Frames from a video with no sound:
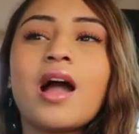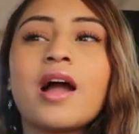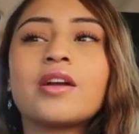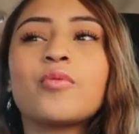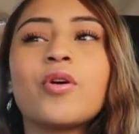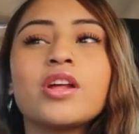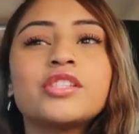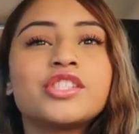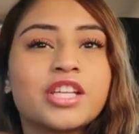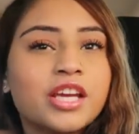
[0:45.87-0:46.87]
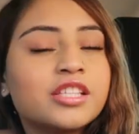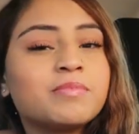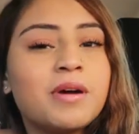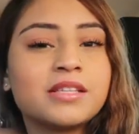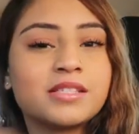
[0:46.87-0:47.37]
I want to
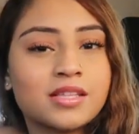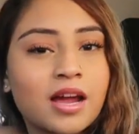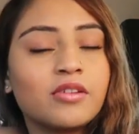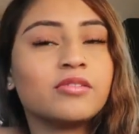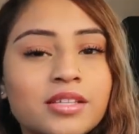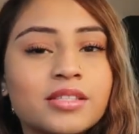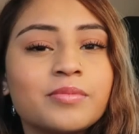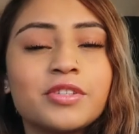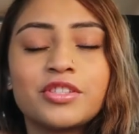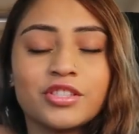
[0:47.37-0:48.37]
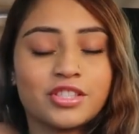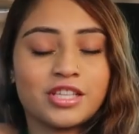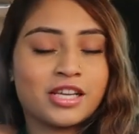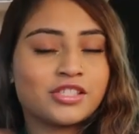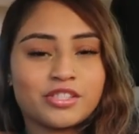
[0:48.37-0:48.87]
change my style. Something
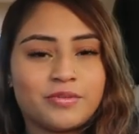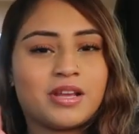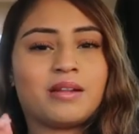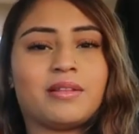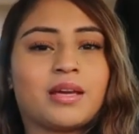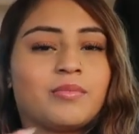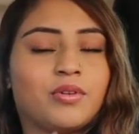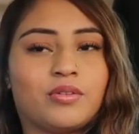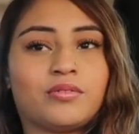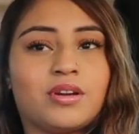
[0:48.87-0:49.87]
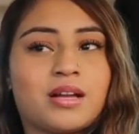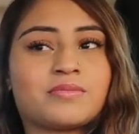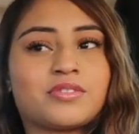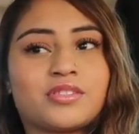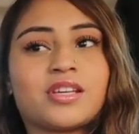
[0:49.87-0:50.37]
just changed in me and I'm like, bro,
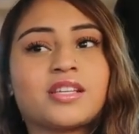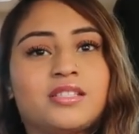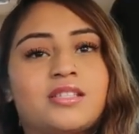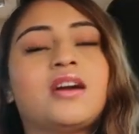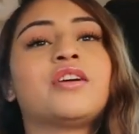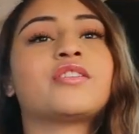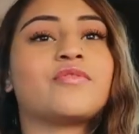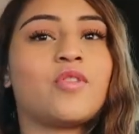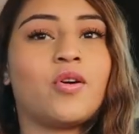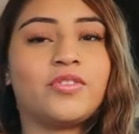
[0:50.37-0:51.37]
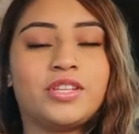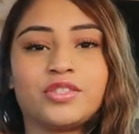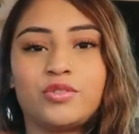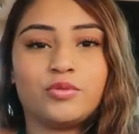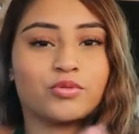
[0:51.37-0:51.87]
I'm sick and tired of all
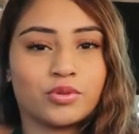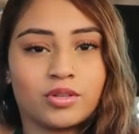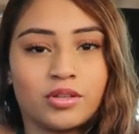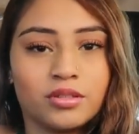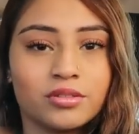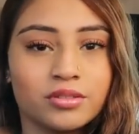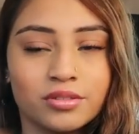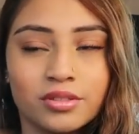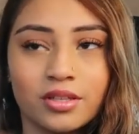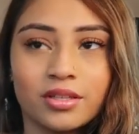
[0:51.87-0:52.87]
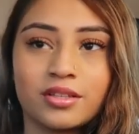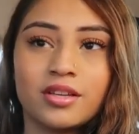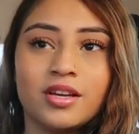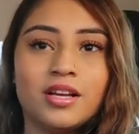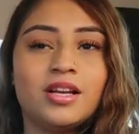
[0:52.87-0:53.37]
these neutral colors. Like,
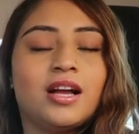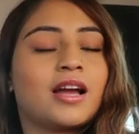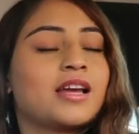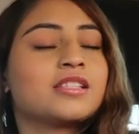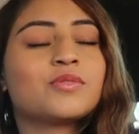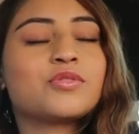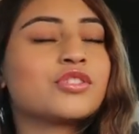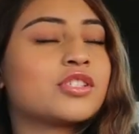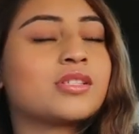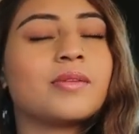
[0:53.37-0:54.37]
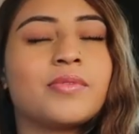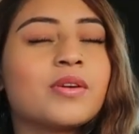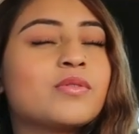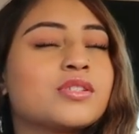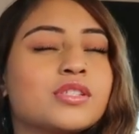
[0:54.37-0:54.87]
I guess it was just
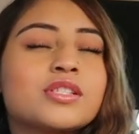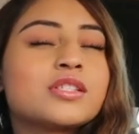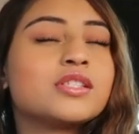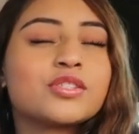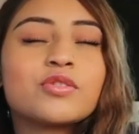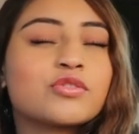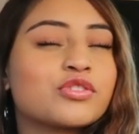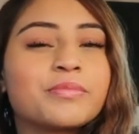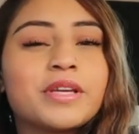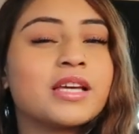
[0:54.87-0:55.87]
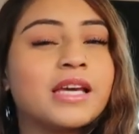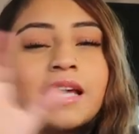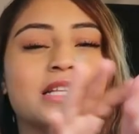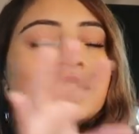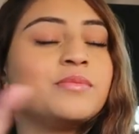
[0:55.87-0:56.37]
something. It was just the social media
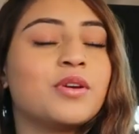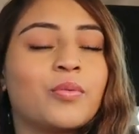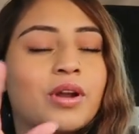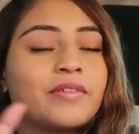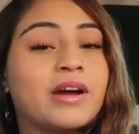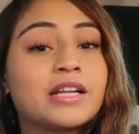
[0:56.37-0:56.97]
getting to me or whatever.